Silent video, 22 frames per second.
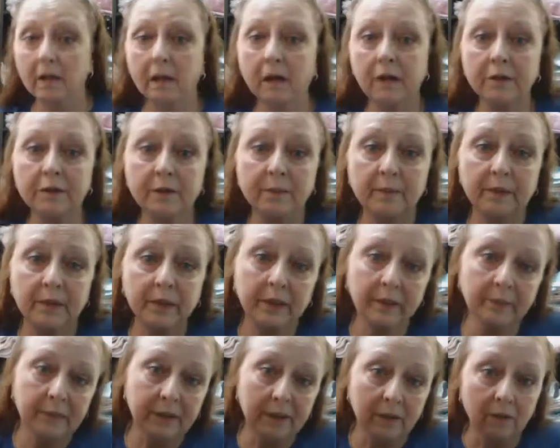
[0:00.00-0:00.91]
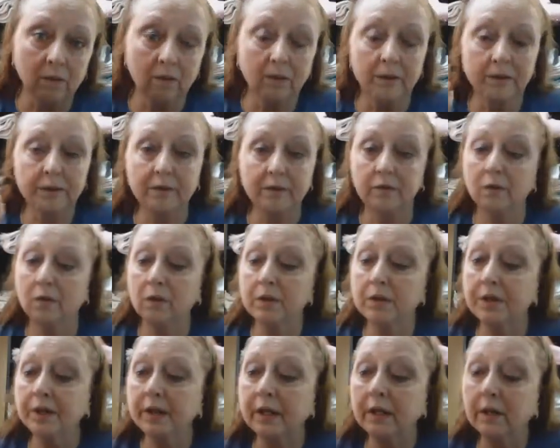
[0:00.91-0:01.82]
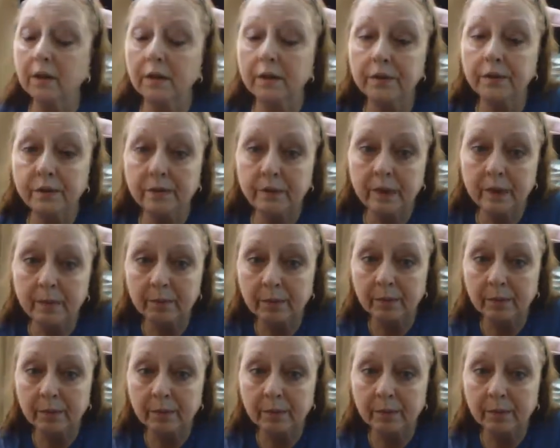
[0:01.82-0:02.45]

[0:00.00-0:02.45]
Ultimately, my goal is, of course, to get all Younique